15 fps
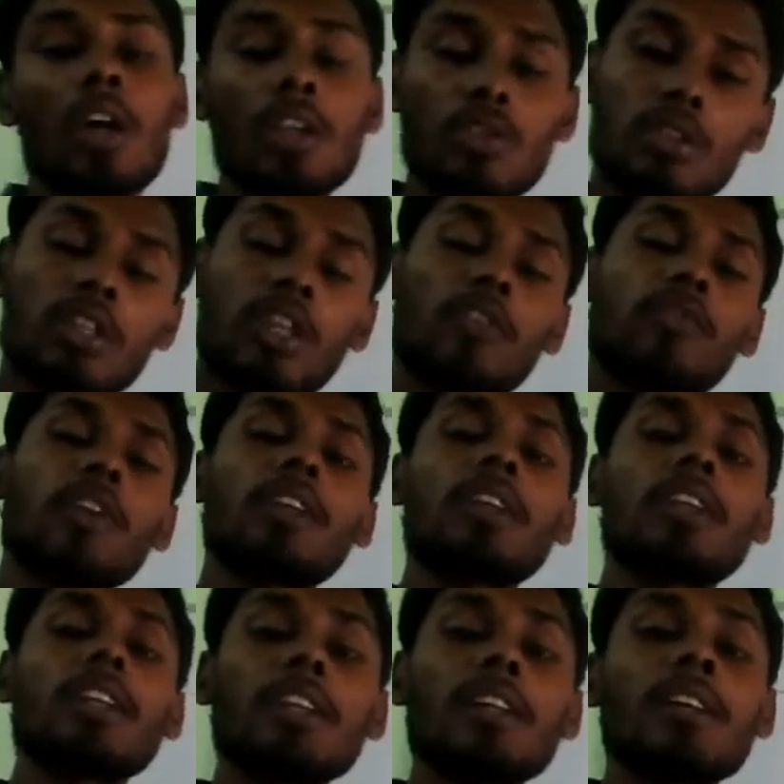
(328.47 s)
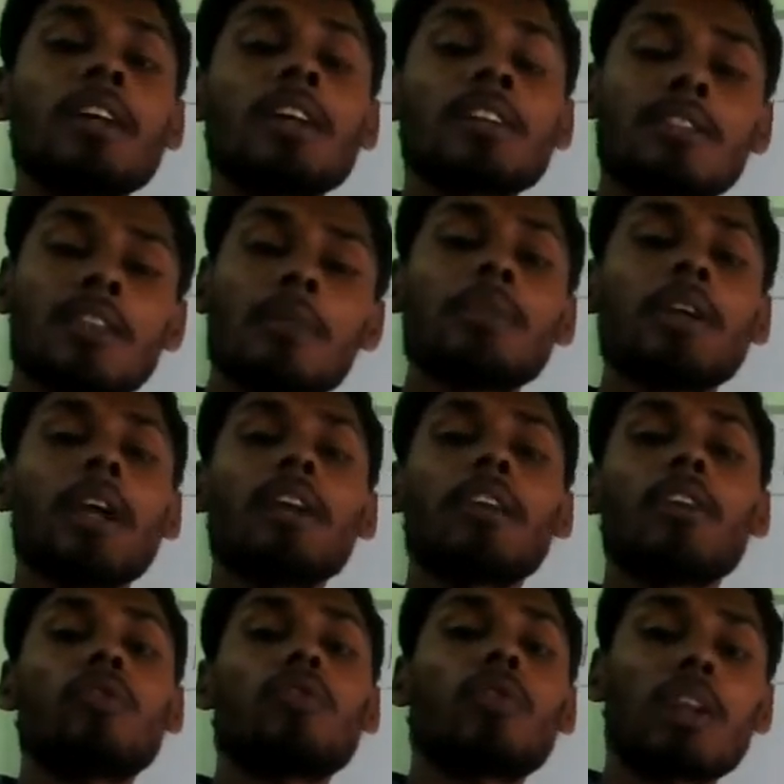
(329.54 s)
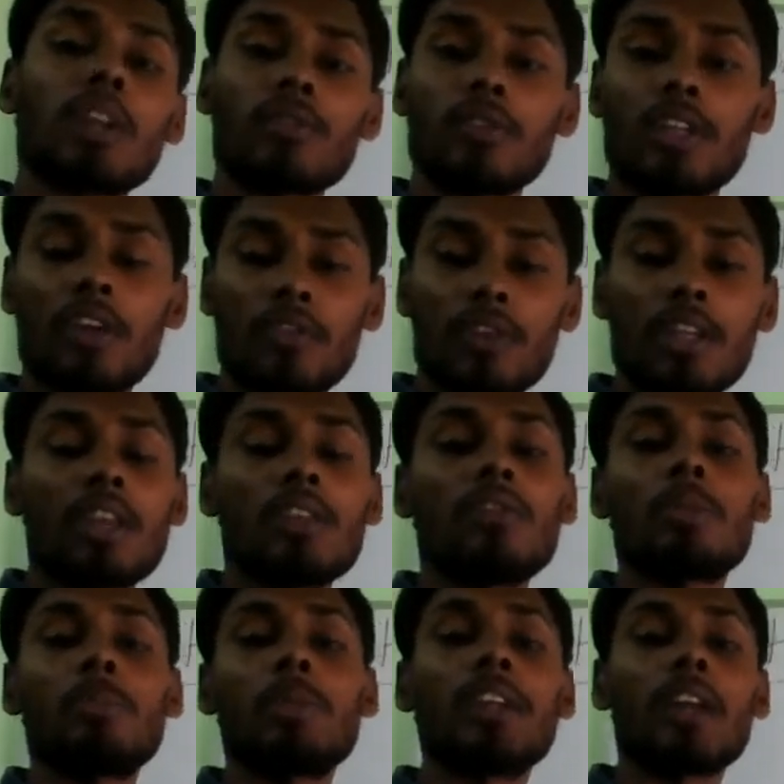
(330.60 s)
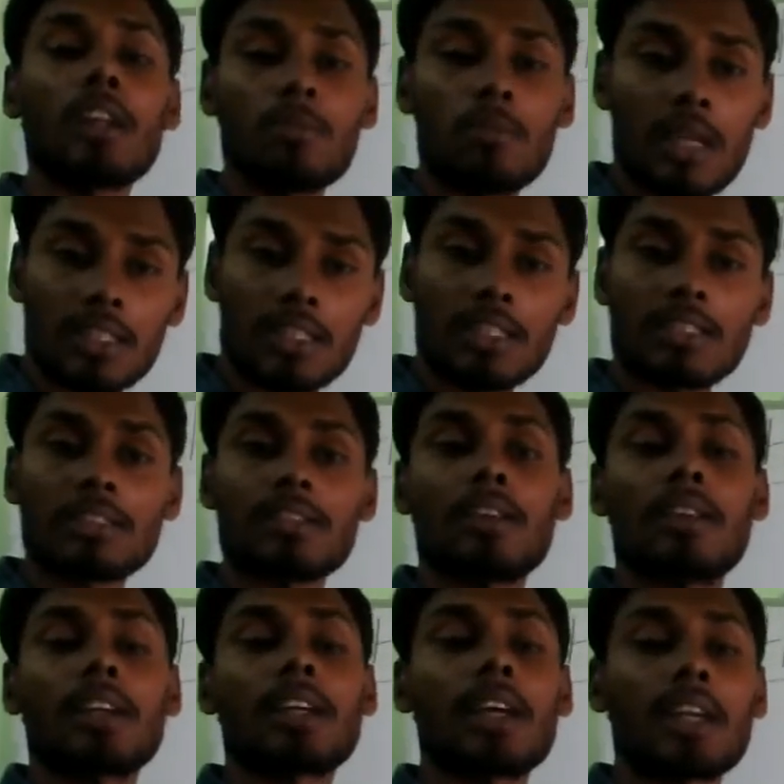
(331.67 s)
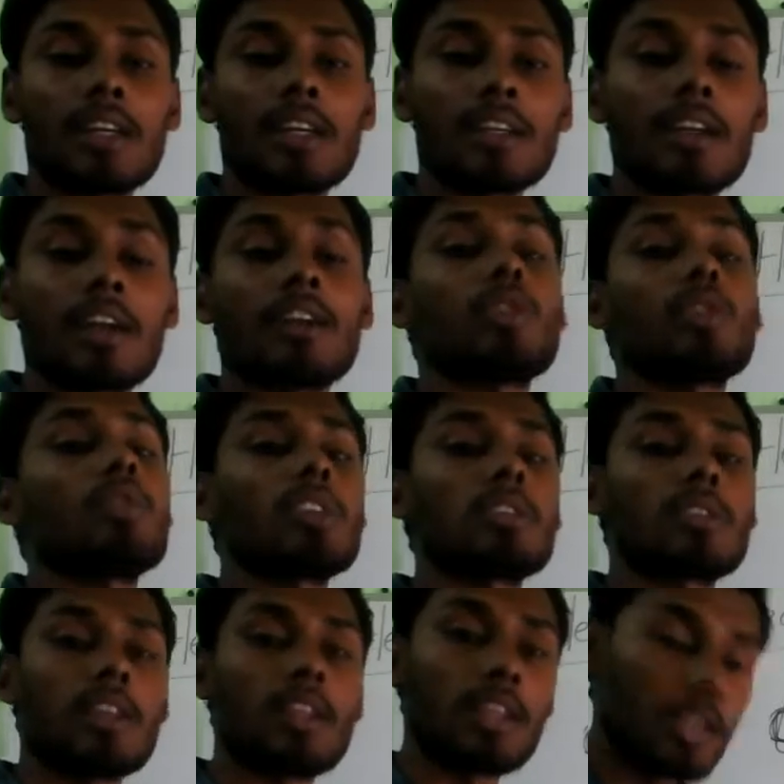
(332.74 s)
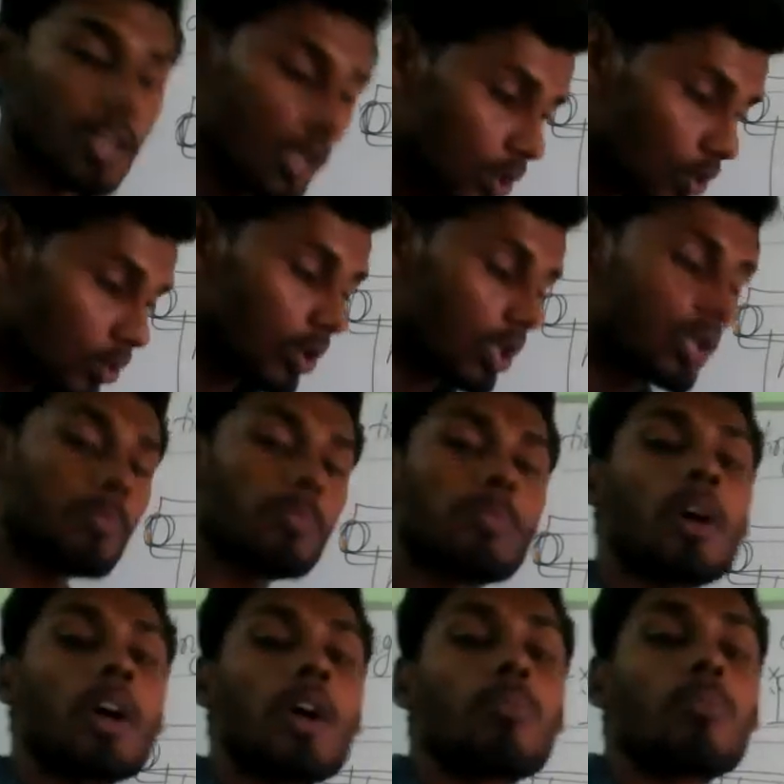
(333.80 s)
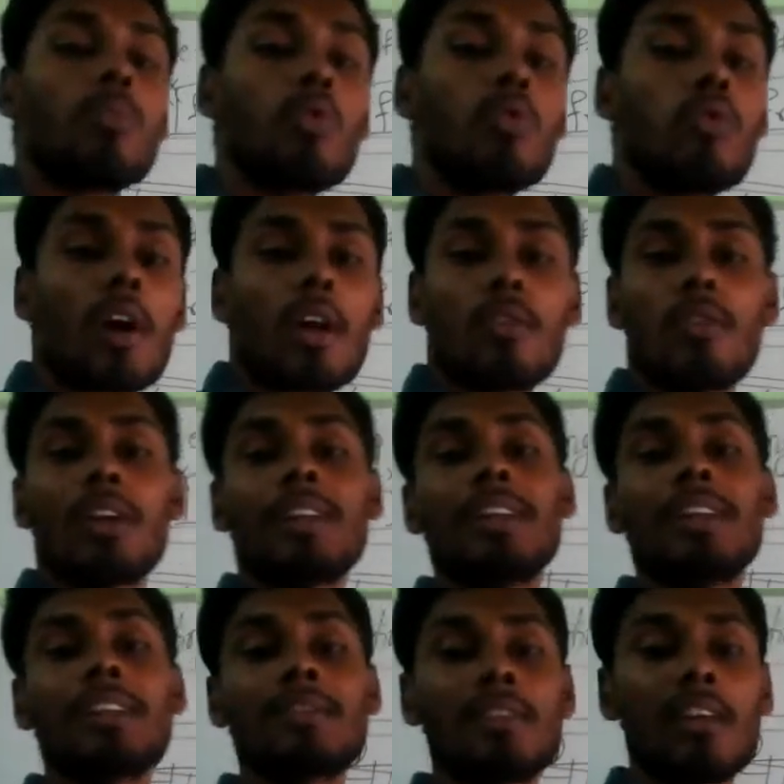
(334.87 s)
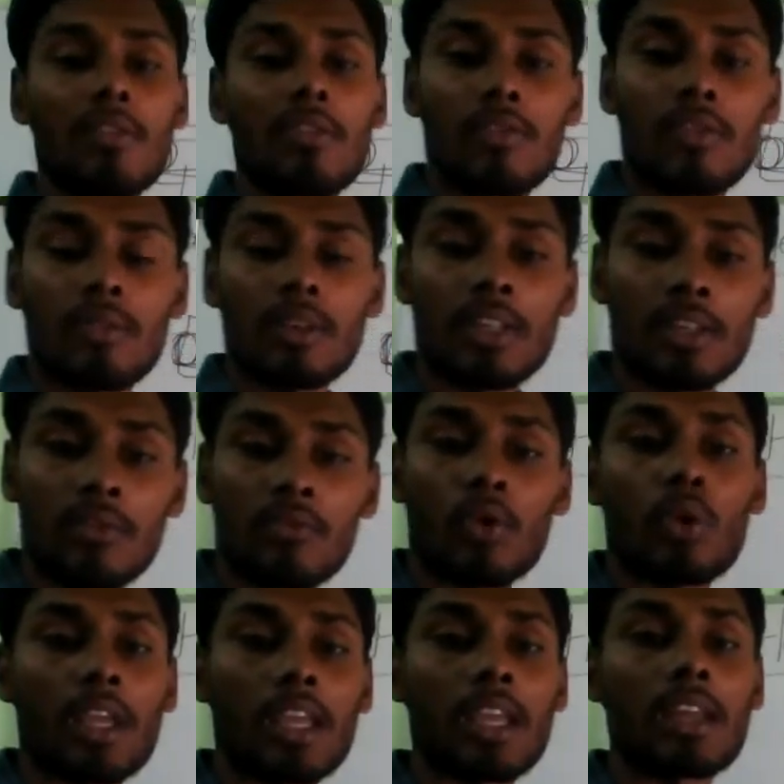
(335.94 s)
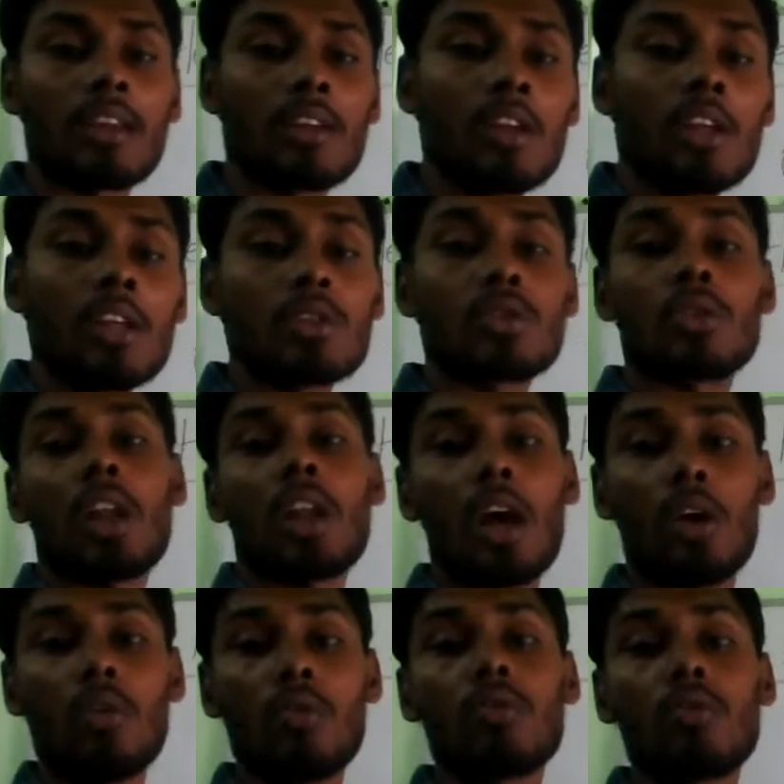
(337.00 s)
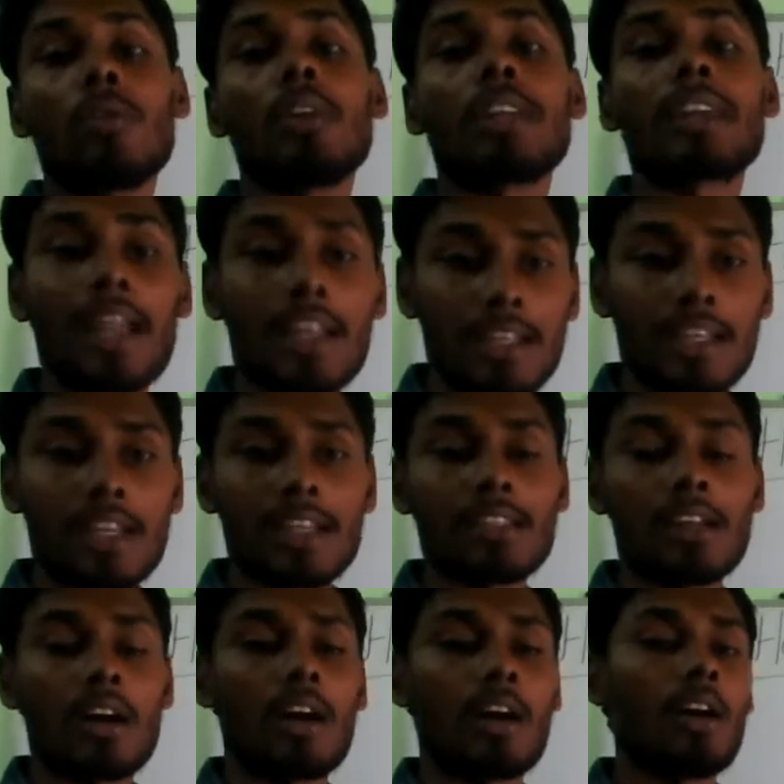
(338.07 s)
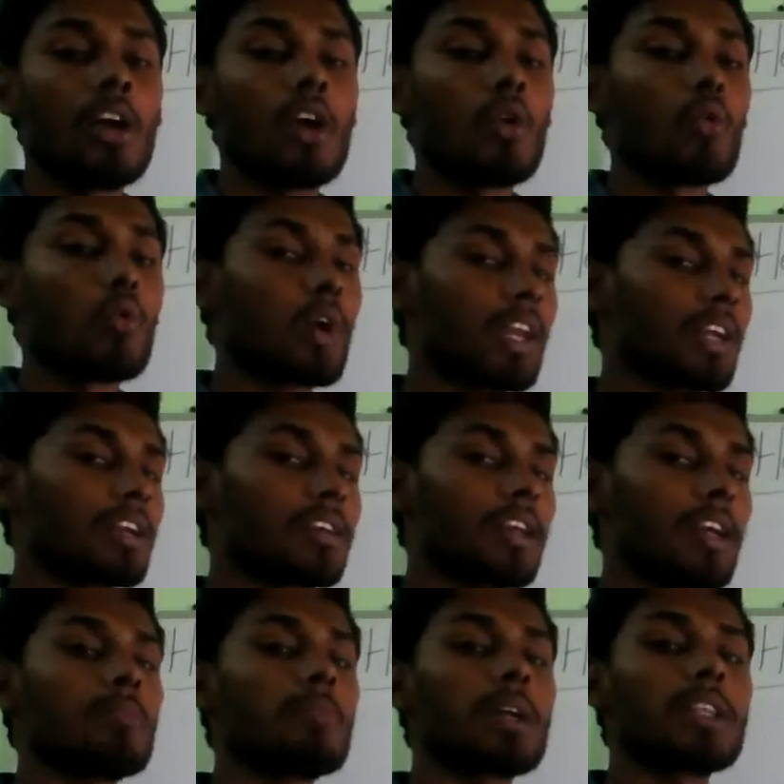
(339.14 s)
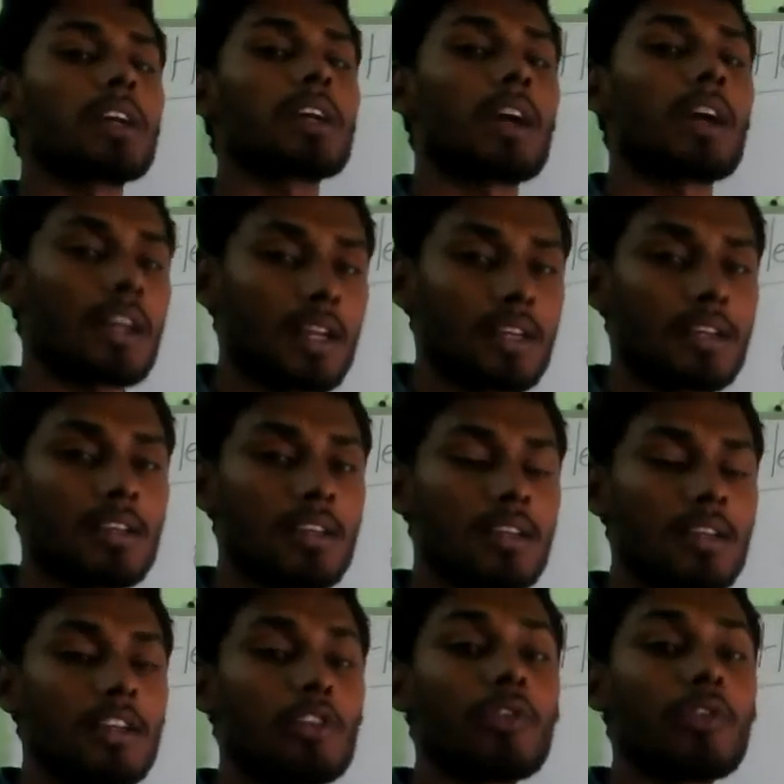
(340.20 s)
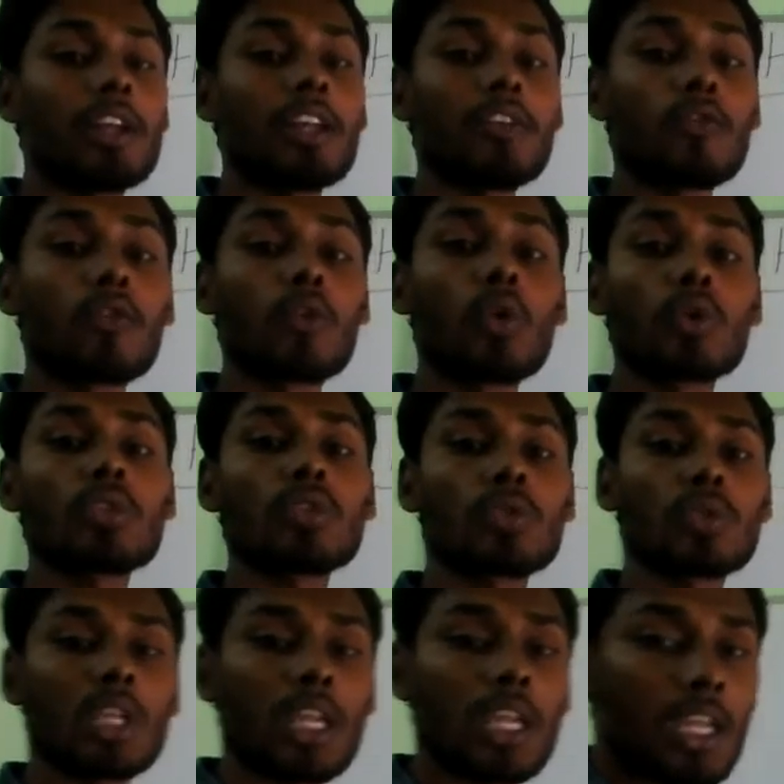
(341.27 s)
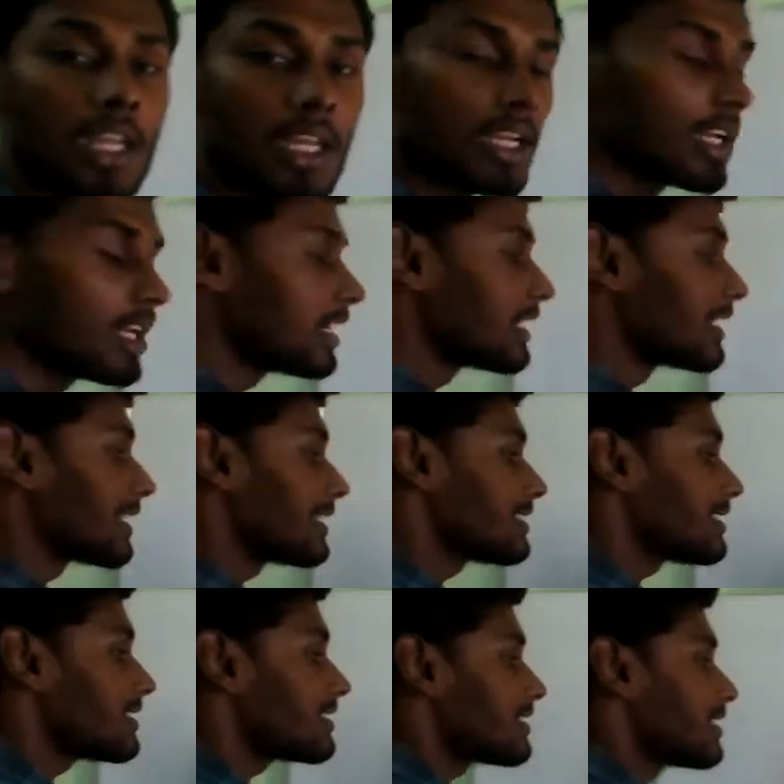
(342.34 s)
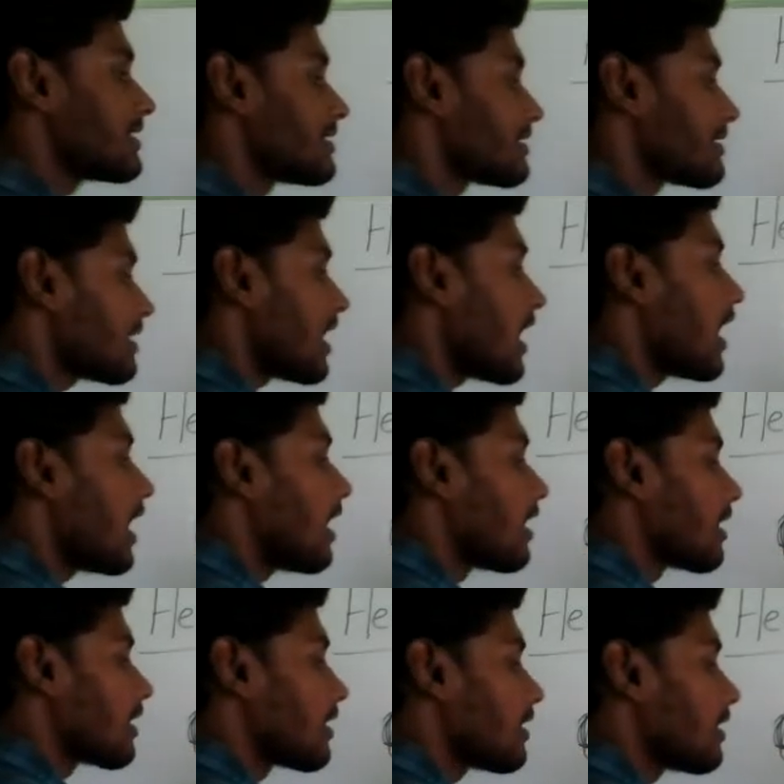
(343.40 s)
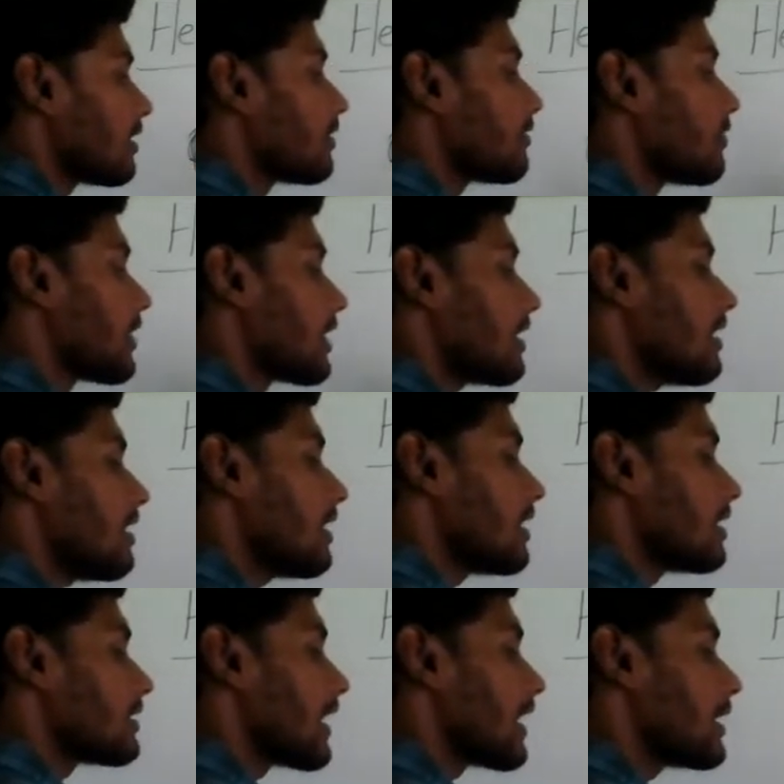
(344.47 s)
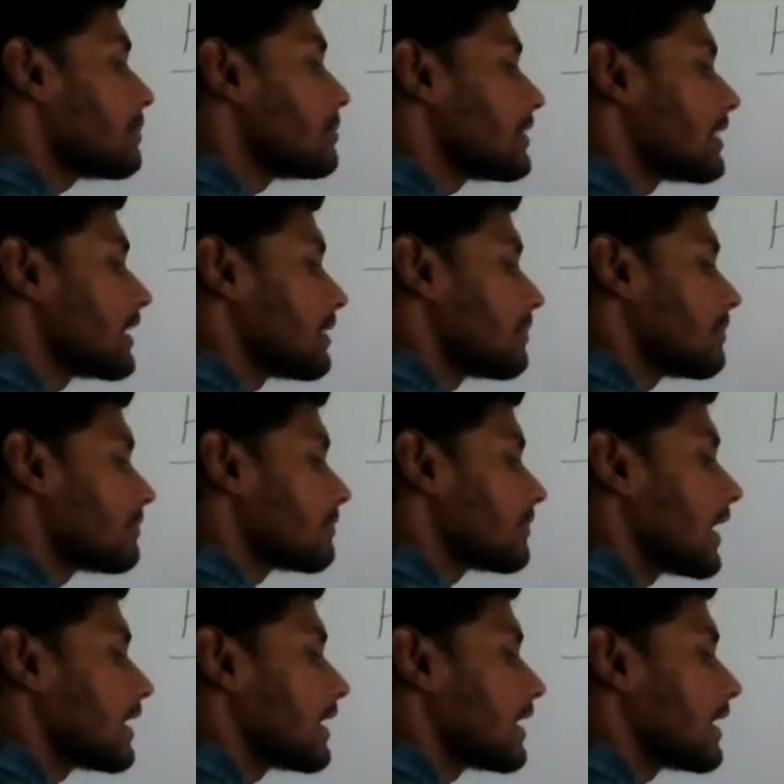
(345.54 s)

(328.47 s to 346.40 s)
So definitely some kind of work definitely will be done by this current continuously to keep move forward itself in flowing. So now we will calculate the work done by the current when it flows through a resistance R for time t.